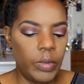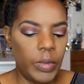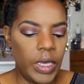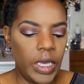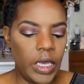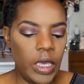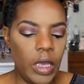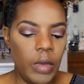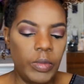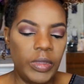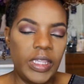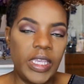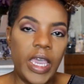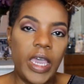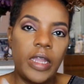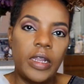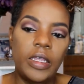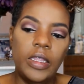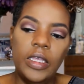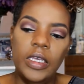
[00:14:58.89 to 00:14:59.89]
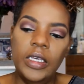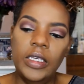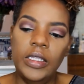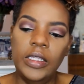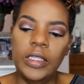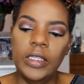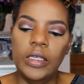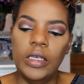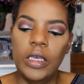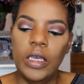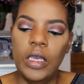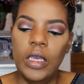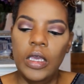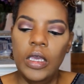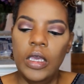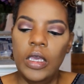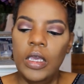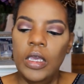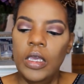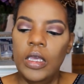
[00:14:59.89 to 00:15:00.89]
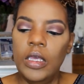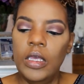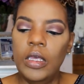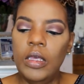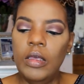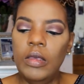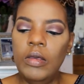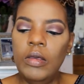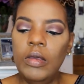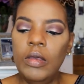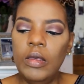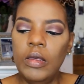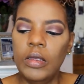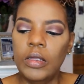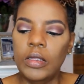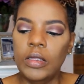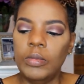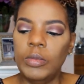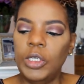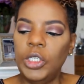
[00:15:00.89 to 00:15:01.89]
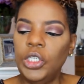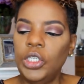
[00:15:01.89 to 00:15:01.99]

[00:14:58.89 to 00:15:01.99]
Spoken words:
it comes out of this. Let me